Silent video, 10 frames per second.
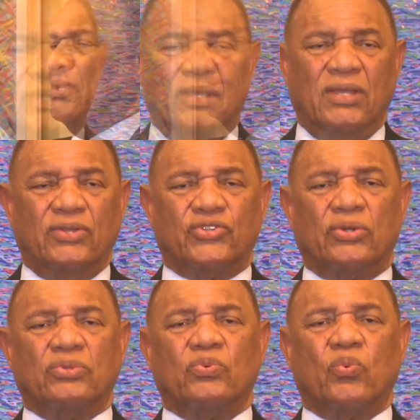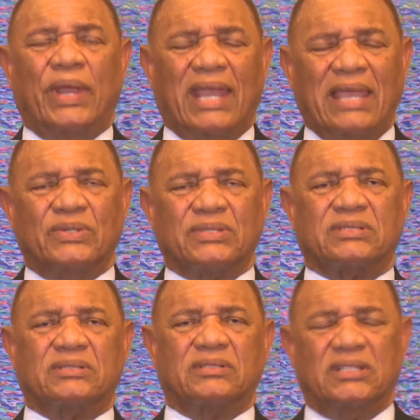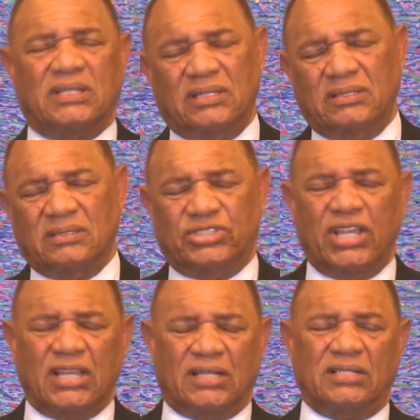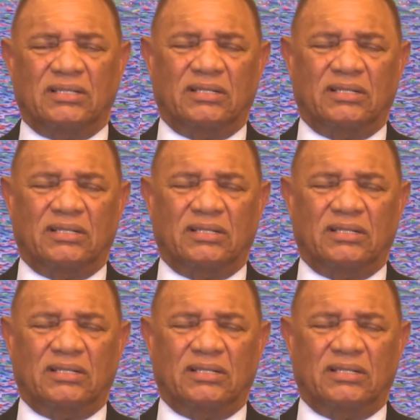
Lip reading: So when I was the chair of